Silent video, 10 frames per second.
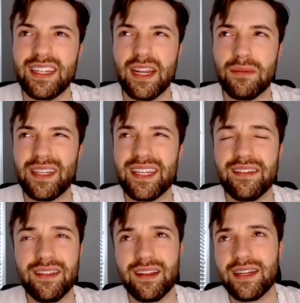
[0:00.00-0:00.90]
Tanner McKee
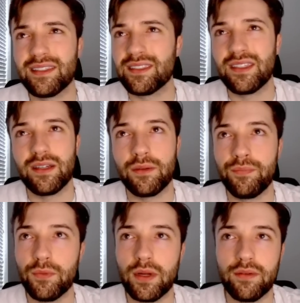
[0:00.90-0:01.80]
to the Lions, you know,
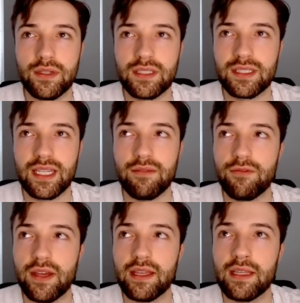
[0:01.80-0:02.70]
whatever, it's a scheme
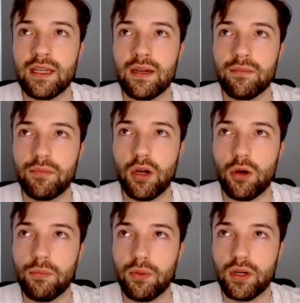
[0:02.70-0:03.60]
fit.
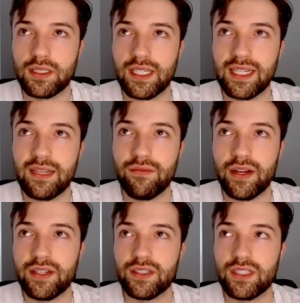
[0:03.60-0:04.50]
Carl Brooks didn't get
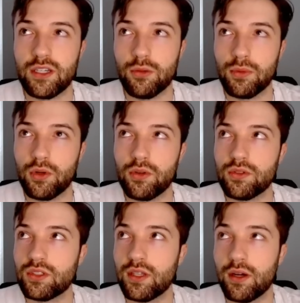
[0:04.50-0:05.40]
invited to the Senior
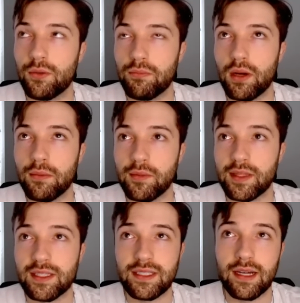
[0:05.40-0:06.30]
Bowl, so probably
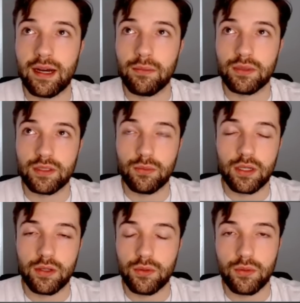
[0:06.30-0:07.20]
this guy was the
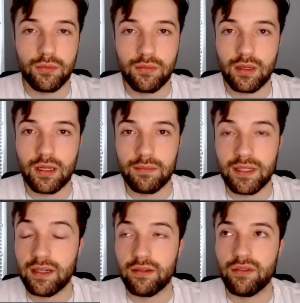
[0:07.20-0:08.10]
one who um,
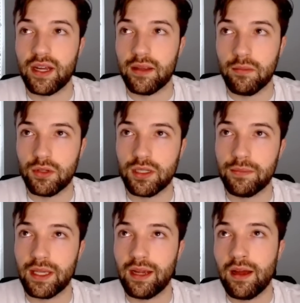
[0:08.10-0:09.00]
didn't invite him or
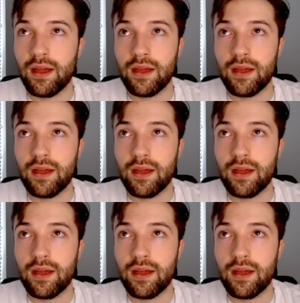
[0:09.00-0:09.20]
something.